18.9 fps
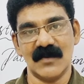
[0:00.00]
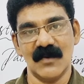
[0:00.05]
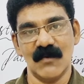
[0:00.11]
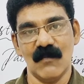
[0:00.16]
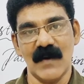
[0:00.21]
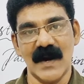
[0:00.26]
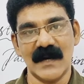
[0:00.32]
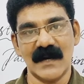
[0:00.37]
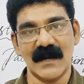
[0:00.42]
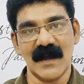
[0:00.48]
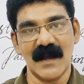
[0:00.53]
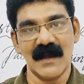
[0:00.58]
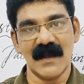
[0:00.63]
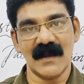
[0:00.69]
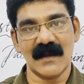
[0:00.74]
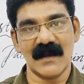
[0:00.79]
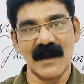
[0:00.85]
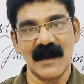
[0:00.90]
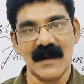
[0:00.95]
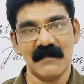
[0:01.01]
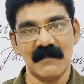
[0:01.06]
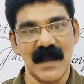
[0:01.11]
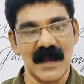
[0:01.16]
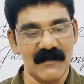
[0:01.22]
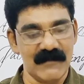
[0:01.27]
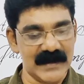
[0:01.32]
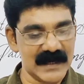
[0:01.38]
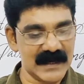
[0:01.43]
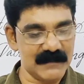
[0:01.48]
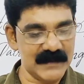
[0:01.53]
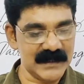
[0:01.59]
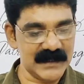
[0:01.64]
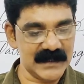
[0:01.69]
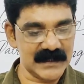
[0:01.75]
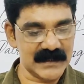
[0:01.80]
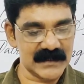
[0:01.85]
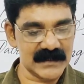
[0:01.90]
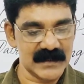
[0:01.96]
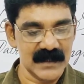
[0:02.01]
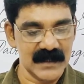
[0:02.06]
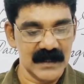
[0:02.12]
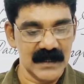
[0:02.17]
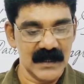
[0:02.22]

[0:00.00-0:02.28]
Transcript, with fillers: What crime have I committed?